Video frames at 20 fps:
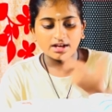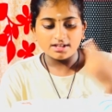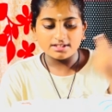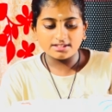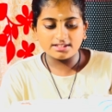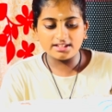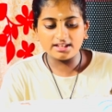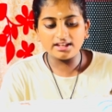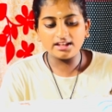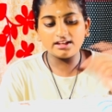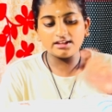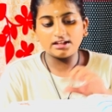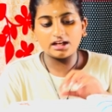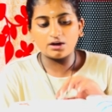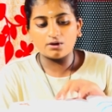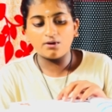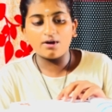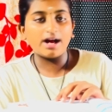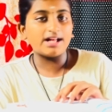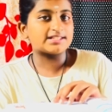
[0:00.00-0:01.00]
See,
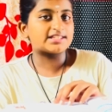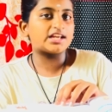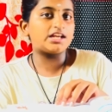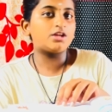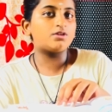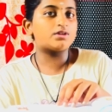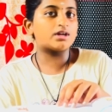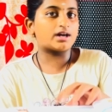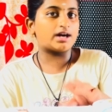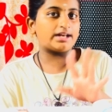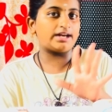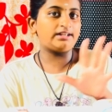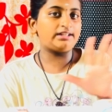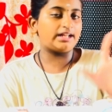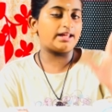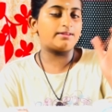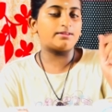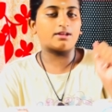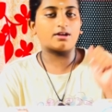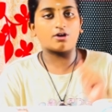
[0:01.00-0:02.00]
now I'll tell you the correct
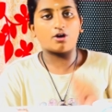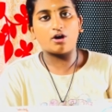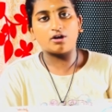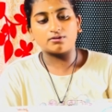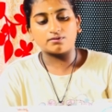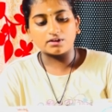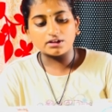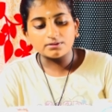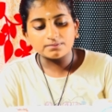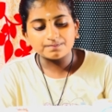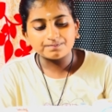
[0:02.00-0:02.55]
and the wrong one.